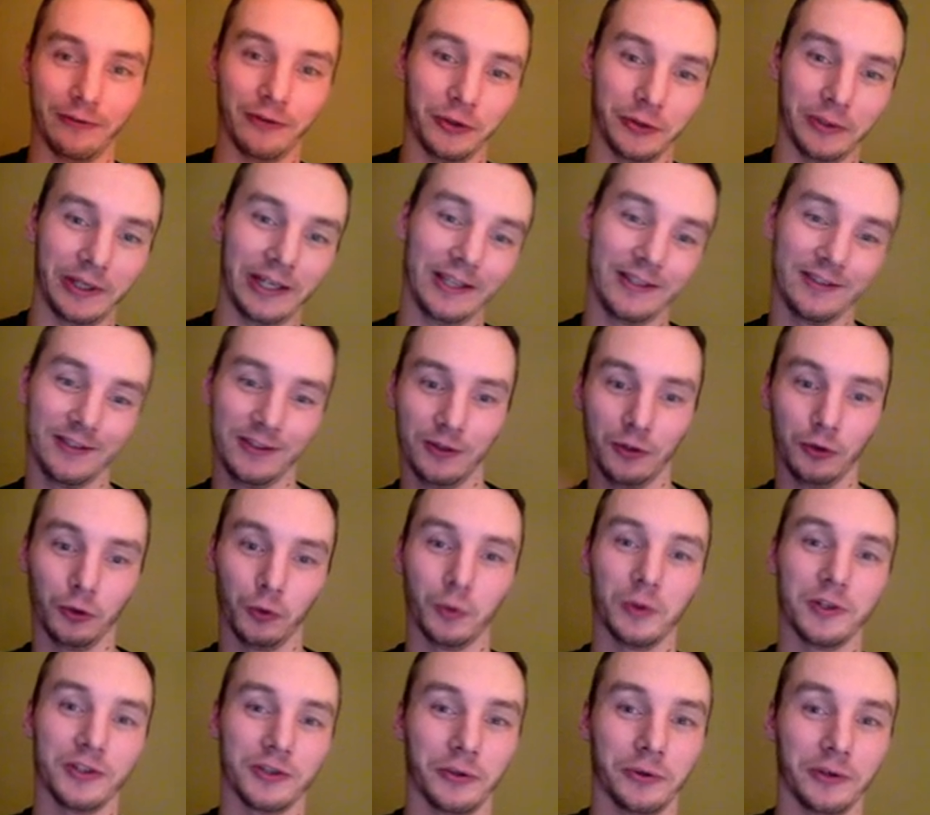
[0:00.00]
doing it and you'll
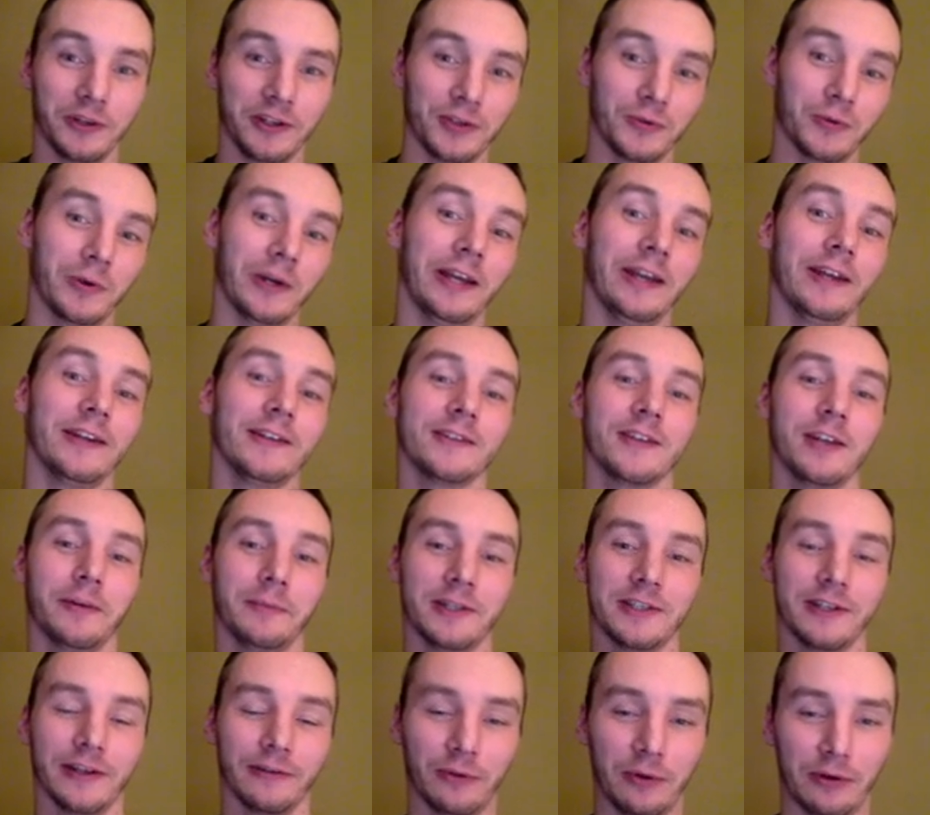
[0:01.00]
always do it this way. It's going to be
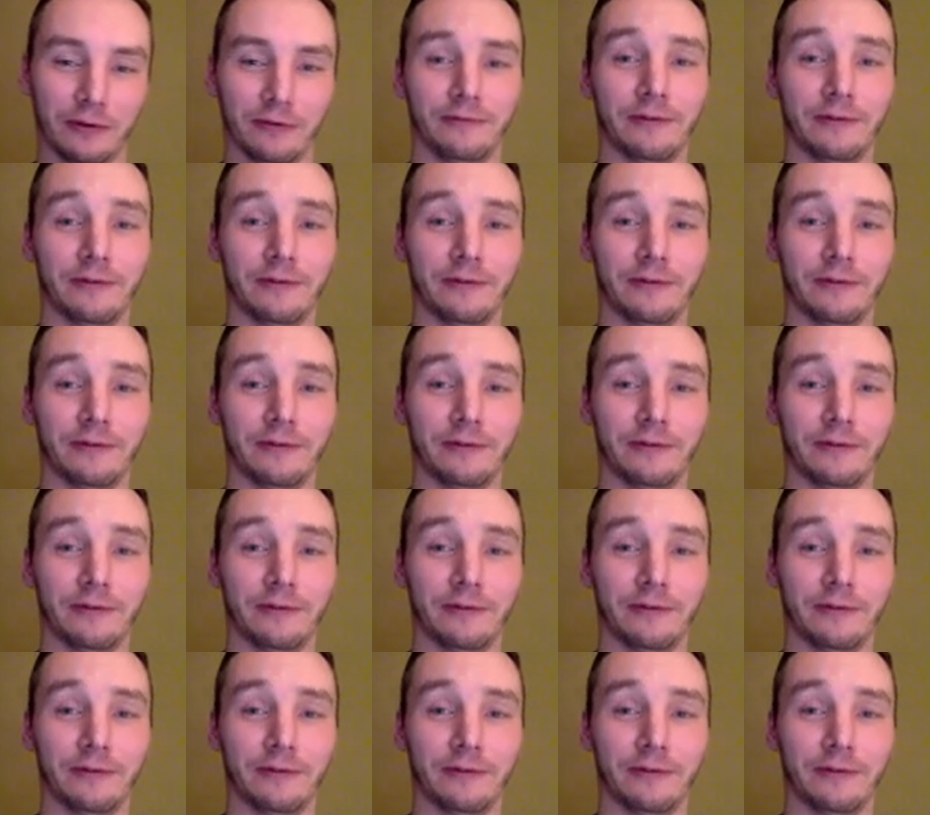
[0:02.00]
stuff you have to